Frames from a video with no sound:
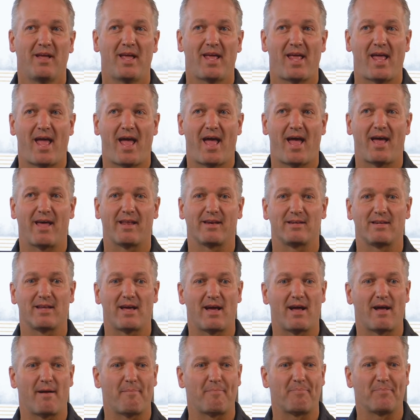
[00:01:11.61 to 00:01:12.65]
And
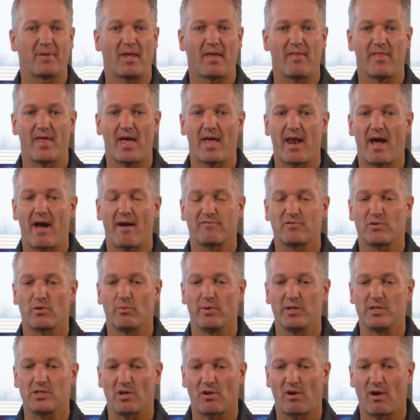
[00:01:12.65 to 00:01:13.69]
then after
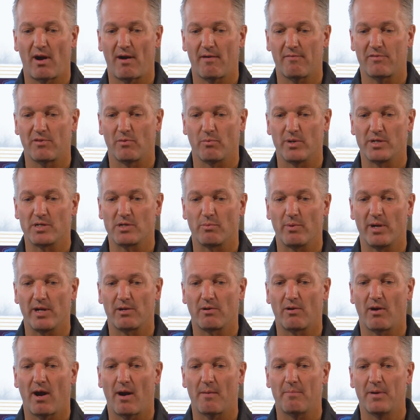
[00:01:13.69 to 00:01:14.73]
we took off the winter wheat
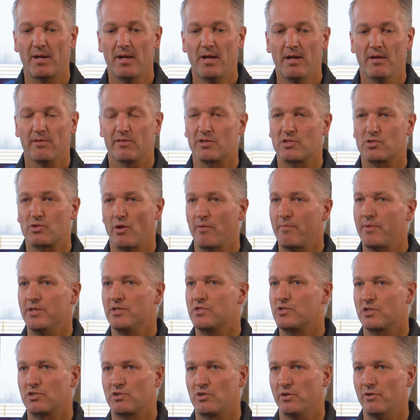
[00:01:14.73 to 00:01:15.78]
crop, the soybeans
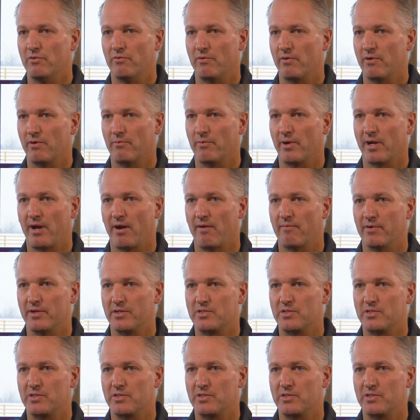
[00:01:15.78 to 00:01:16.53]
just couldn't recover.